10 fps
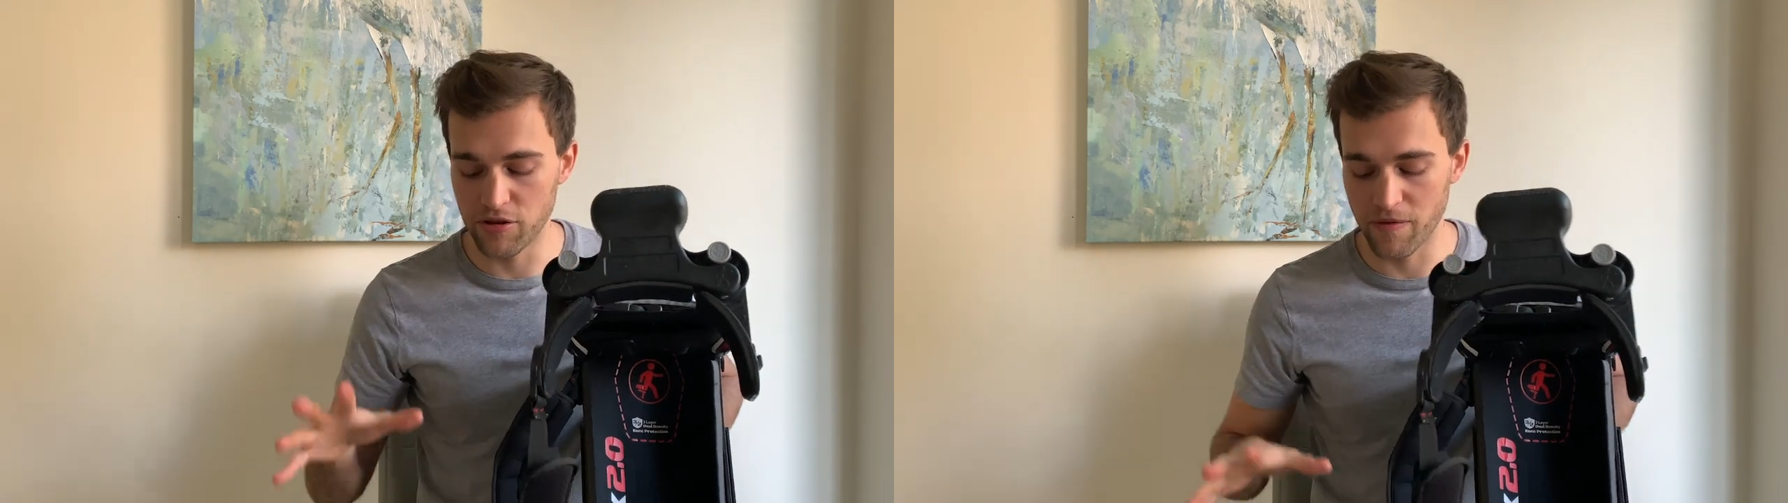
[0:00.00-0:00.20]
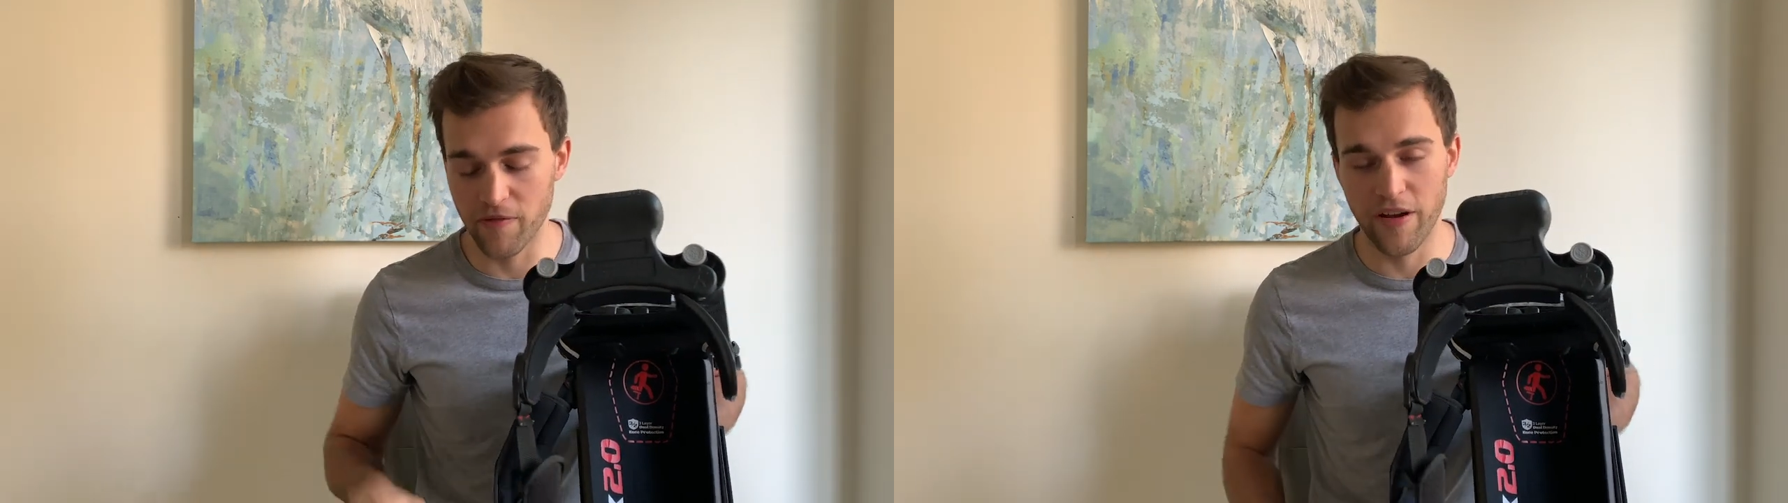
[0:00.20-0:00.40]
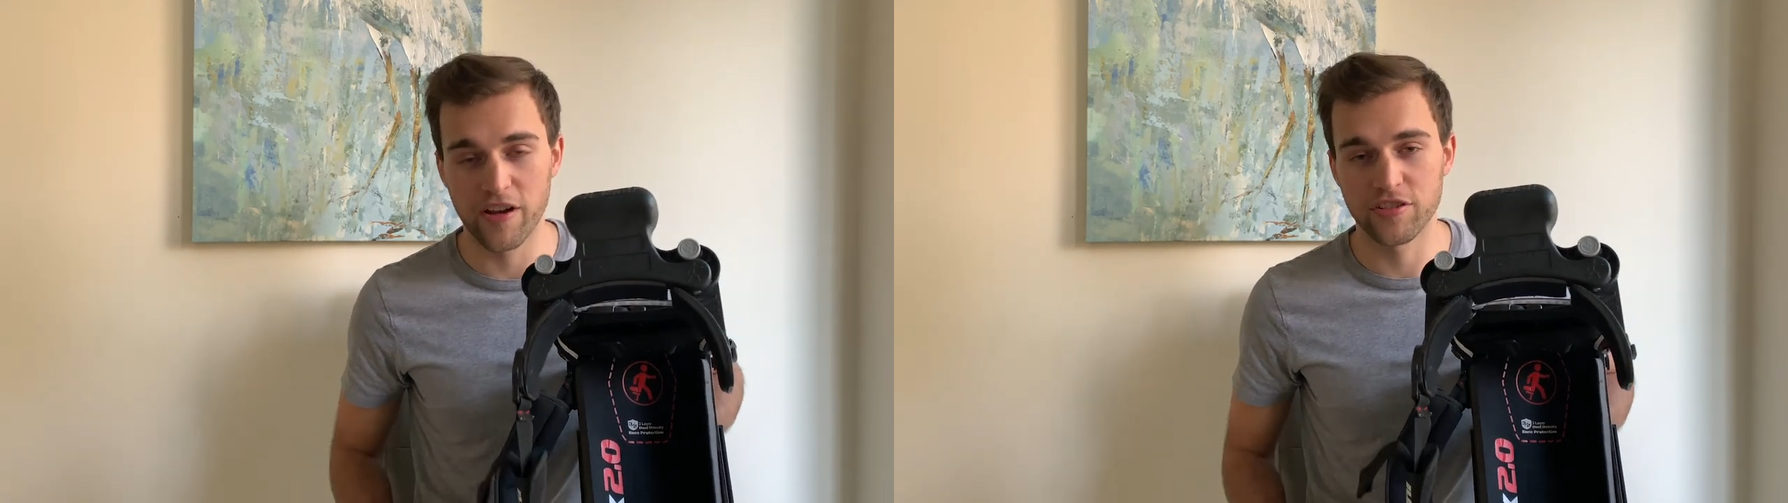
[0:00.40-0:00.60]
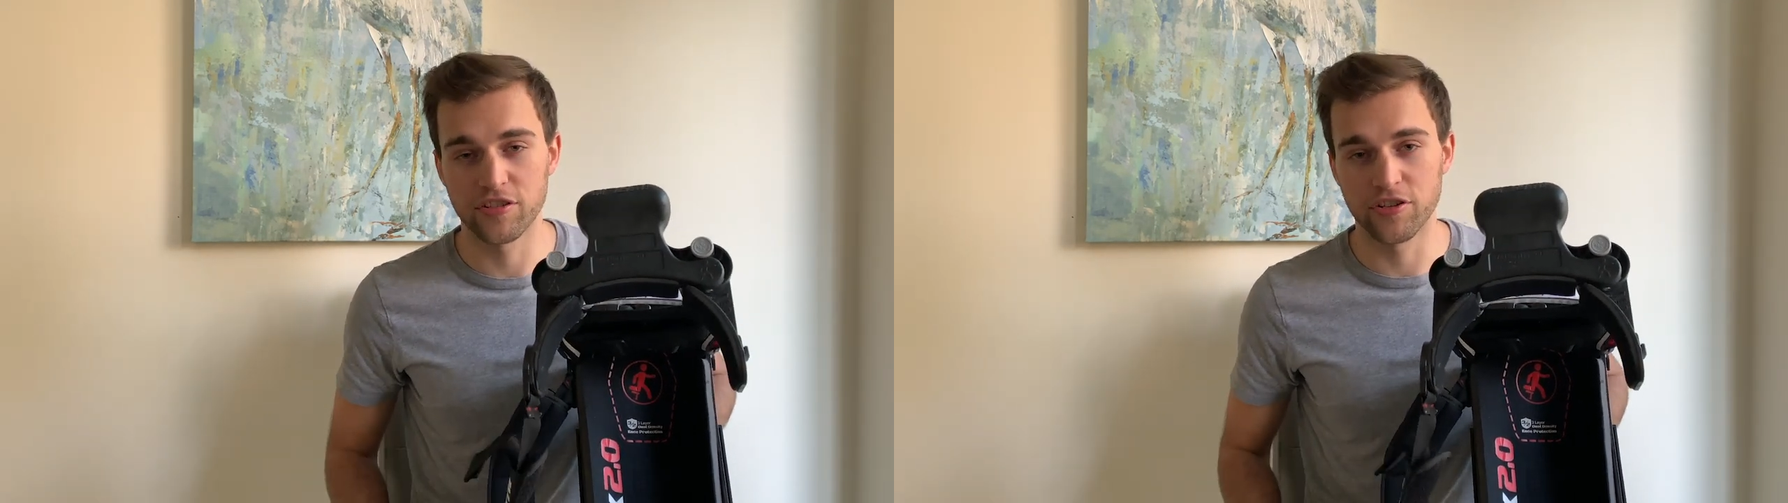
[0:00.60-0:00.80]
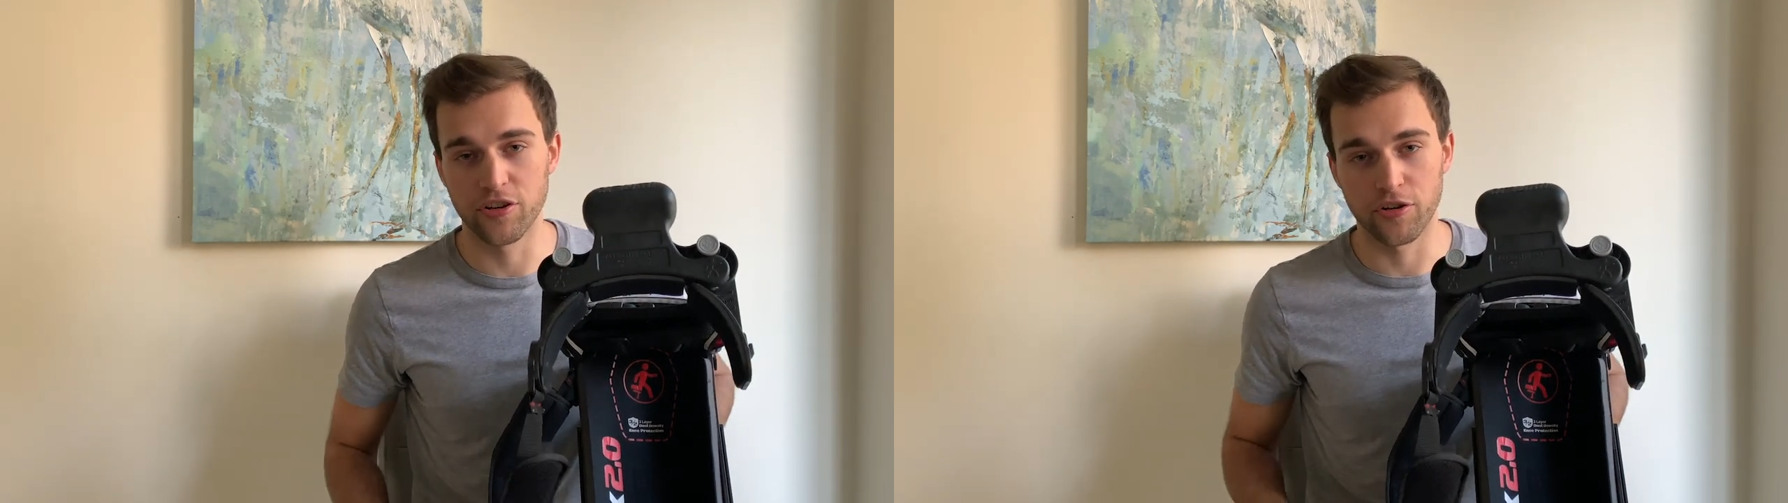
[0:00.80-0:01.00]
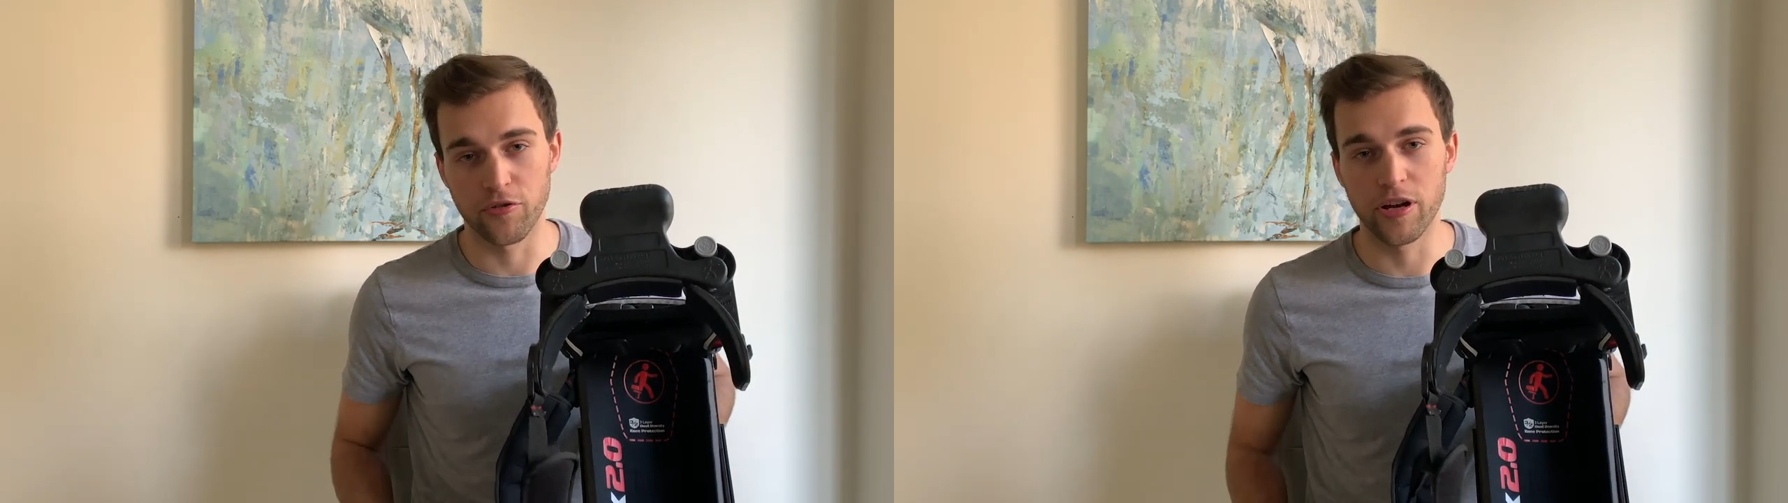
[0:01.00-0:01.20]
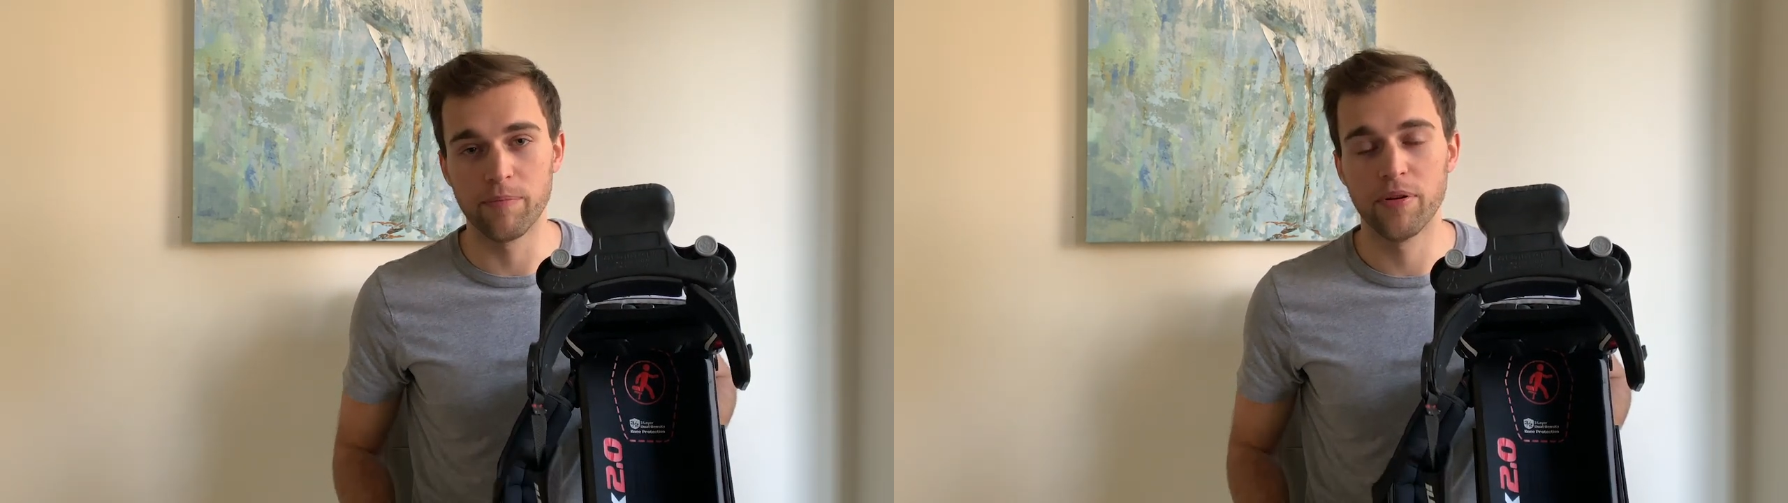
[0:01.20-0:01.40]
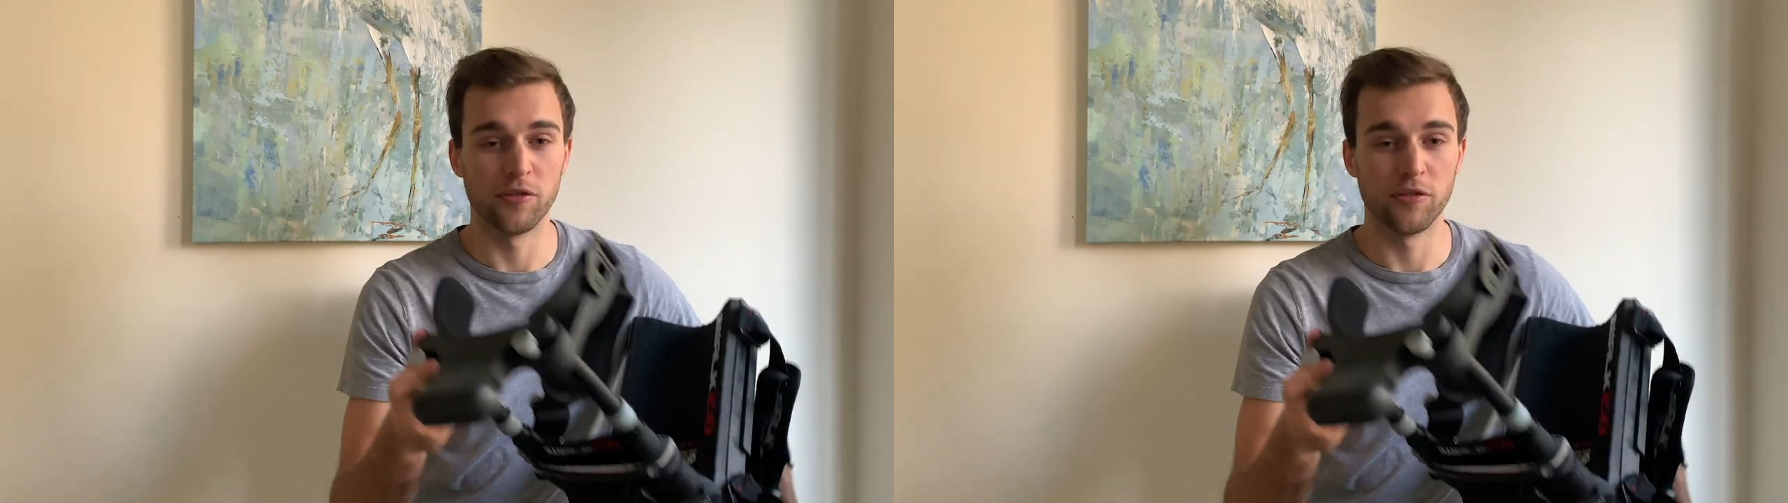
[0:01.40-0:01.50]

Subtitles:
you have a very secure grip.